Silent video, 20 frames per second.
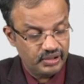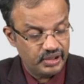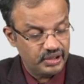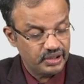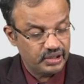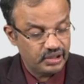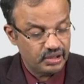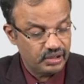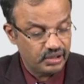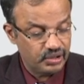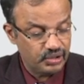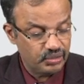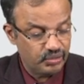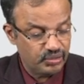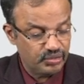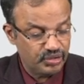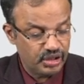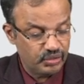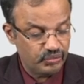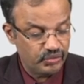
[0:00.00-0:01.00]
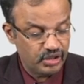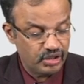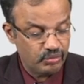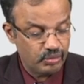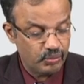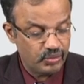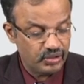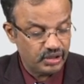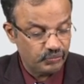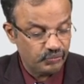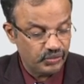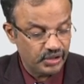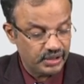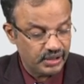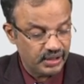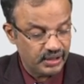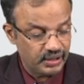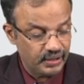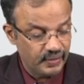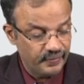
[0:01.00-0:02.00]
That's what if you remember
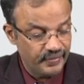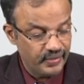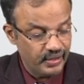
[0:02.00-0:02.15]
sufficient.